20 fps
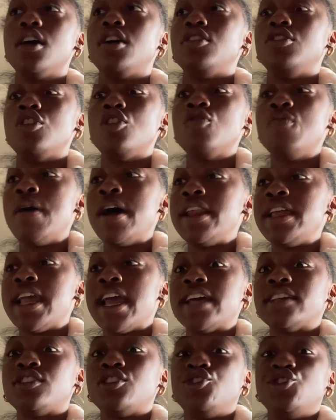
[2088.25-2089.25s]
Nobody
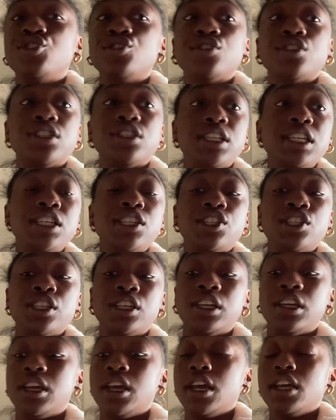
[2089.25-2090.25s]
has
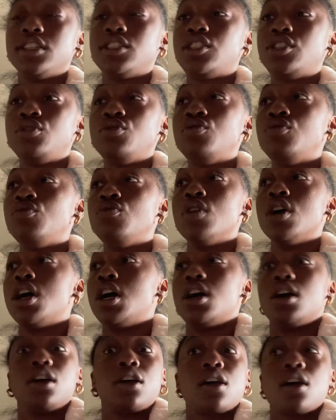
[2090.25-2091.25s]
jurisdiction to
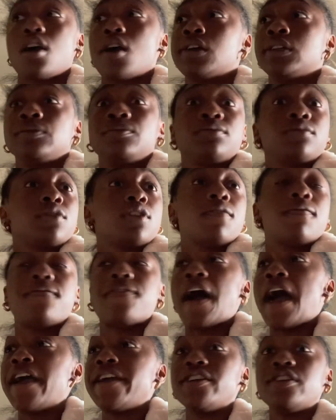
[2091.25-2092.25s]

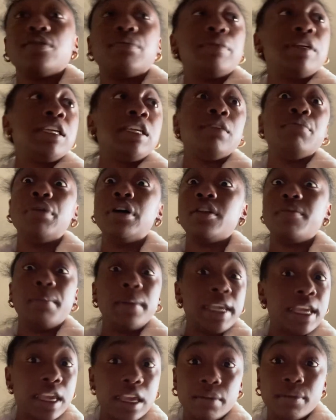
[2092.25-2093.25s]
fire me but
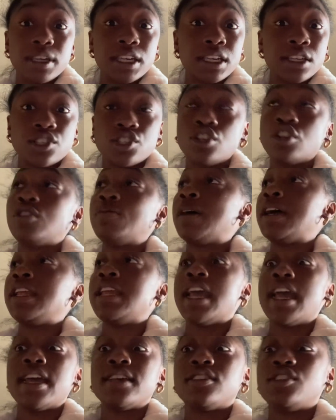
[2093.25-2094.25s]
me, bitch. Nobody
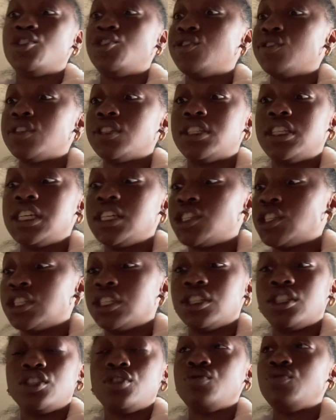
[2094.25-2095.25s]
has the
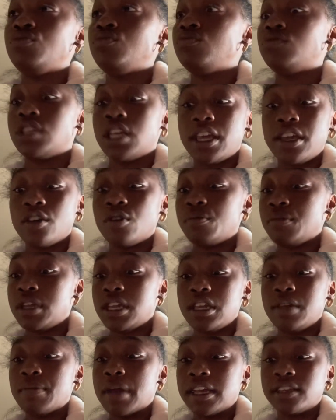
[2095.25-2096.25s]
jurisdiction to tell
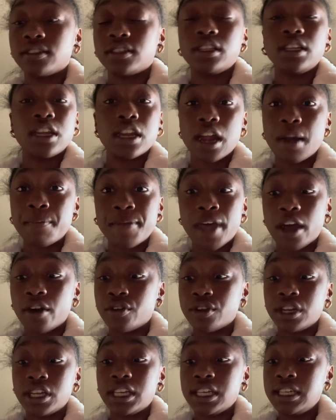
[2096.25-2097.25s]
me basically that I'm not
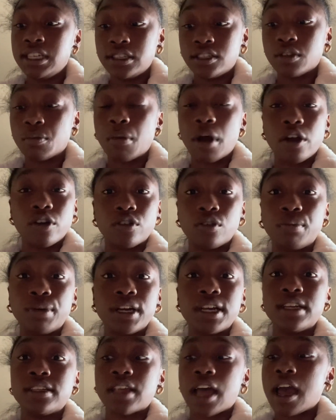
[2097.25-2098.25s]
going to eat tomorrow
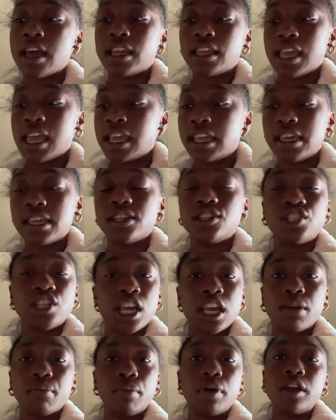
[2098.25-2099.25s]
because I can't get a
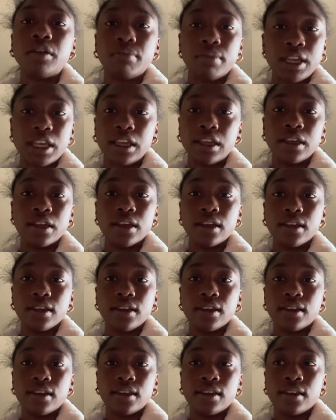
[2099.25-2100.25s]
check but me.
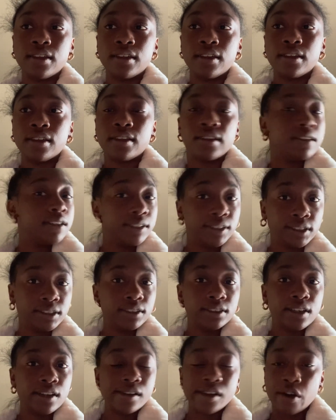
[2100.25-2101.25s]

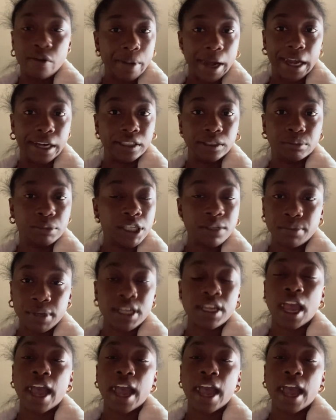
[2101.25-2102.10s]
Nobody but me.